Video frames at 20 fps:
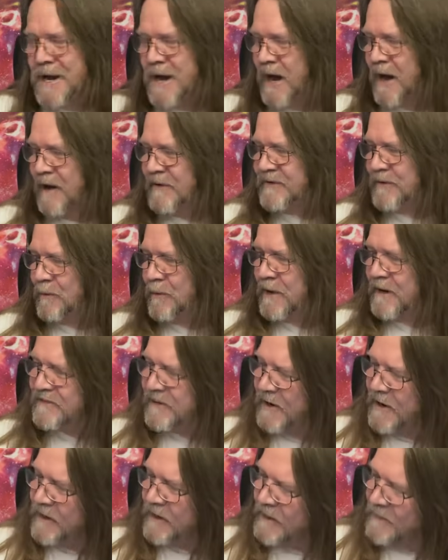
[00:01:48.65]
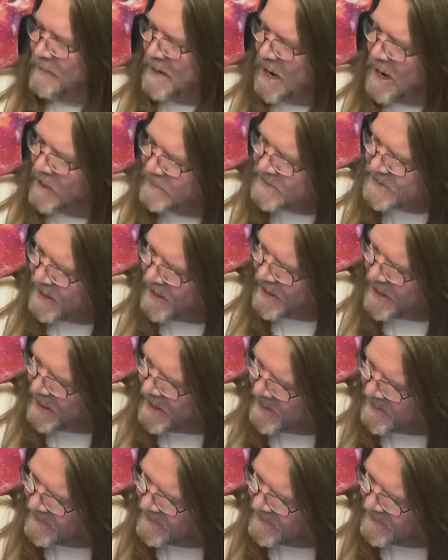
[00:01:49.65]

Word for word: I Also want to talk about uh,